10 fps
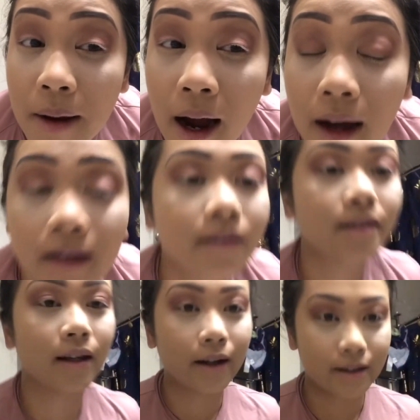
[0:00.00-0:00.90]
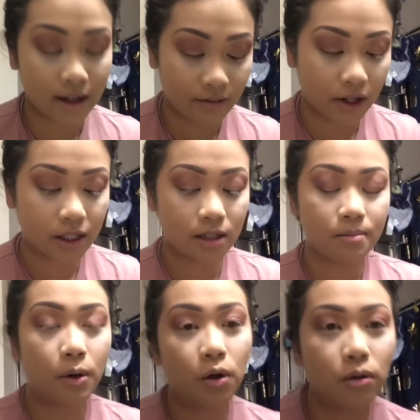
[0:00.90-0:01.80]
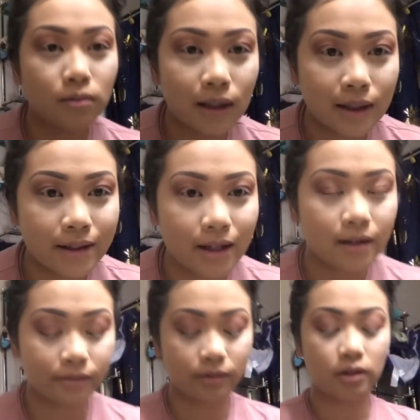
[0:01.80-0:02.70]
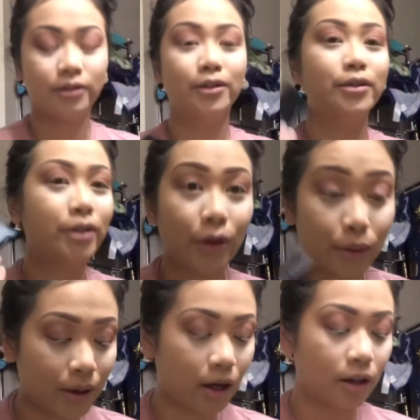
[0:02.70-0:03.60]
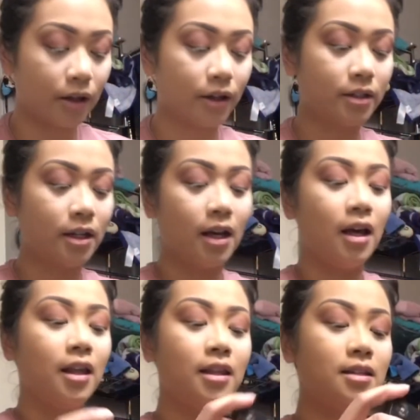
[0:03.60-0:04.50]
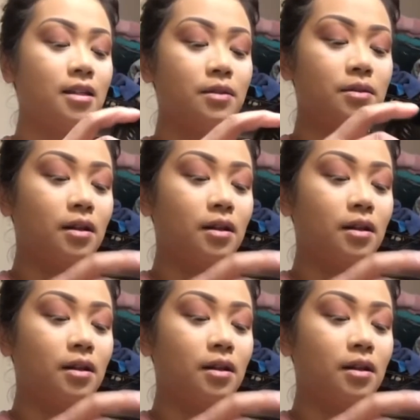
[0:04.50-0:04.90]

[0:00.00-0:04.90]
my eyes. Like I said, very simple, easy. Used 3 colors. This is,